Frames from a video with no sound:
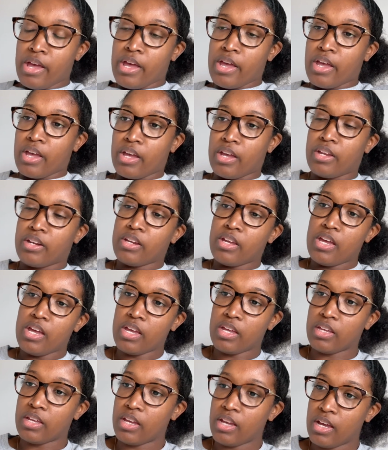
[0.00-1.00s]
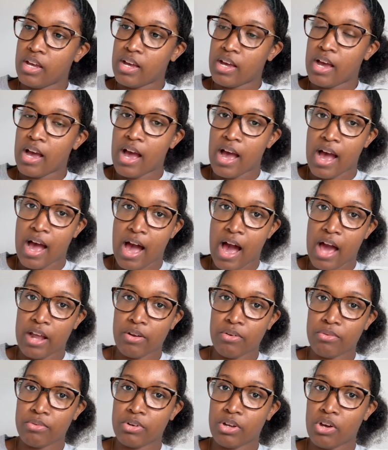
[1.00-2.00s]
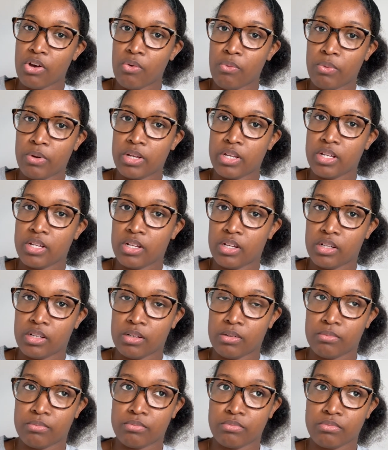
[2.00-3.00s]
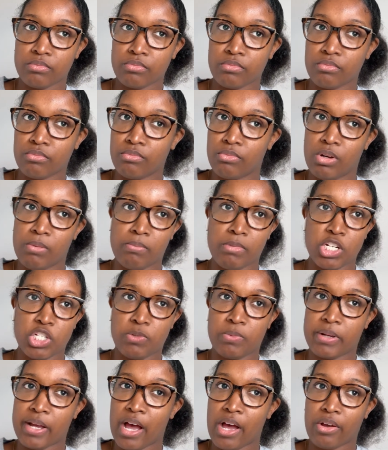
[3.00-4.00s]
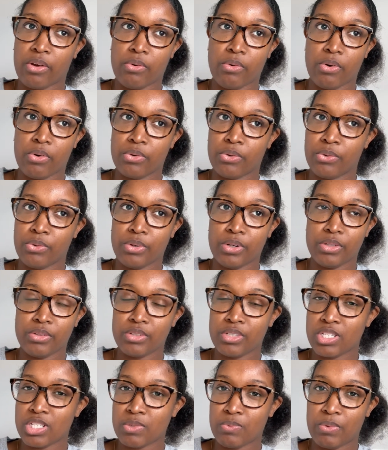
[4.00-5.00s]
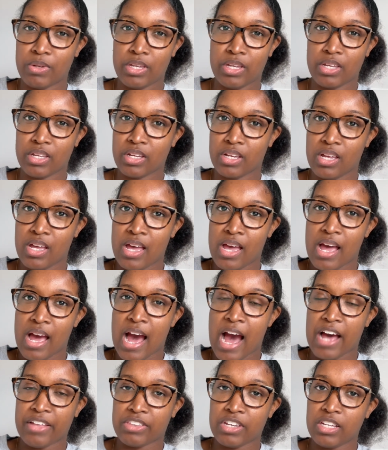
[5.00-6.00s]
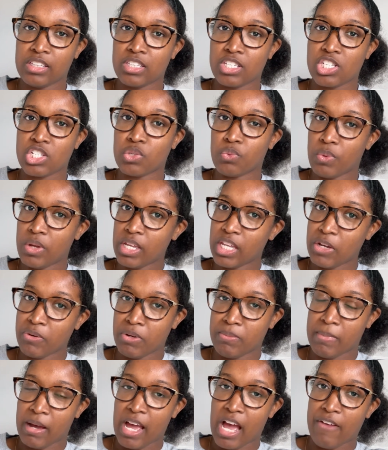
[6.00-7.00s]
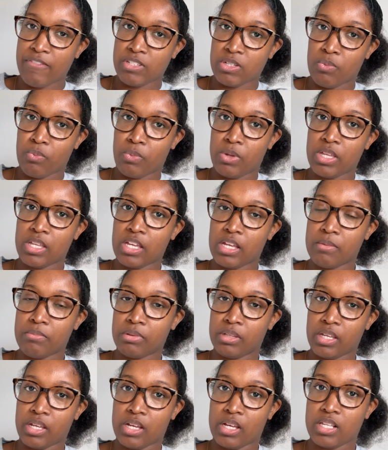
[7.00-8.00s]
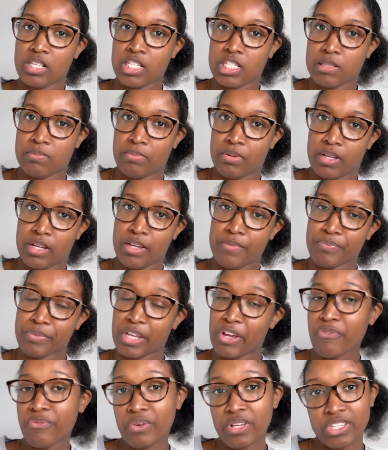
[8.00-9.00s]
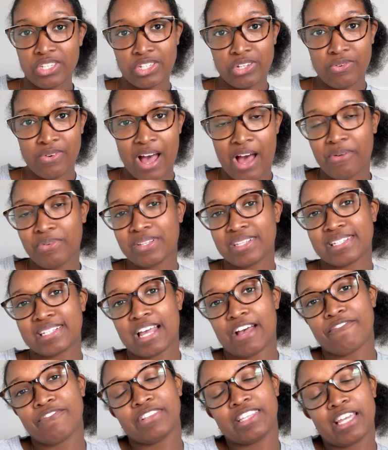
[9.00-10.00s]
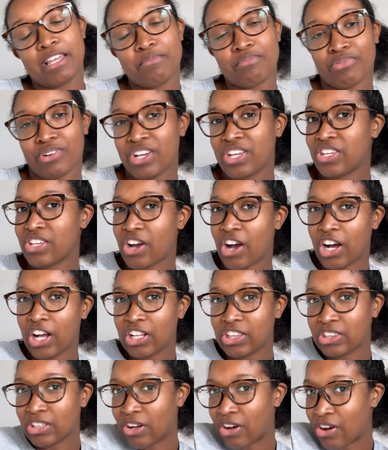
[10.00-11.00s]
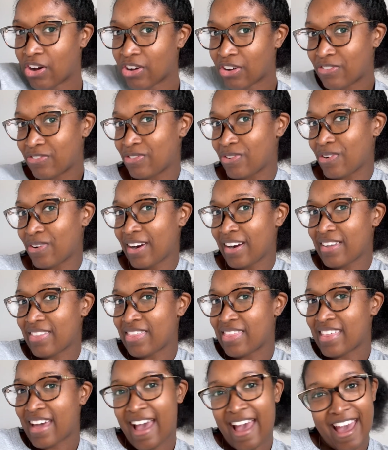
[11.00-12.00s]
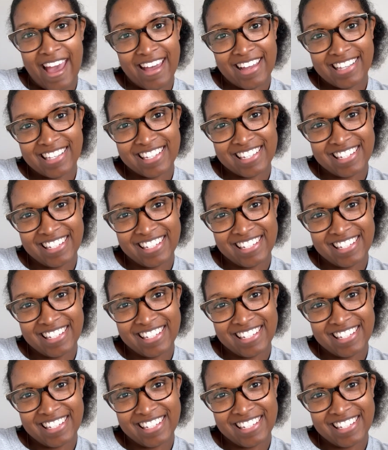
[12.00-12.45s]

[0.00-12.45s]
And yeah, I don't know what much we got going on this week. I think this weekend we might have some weekend plans, but if we do, I would definitely bring y'all along for that.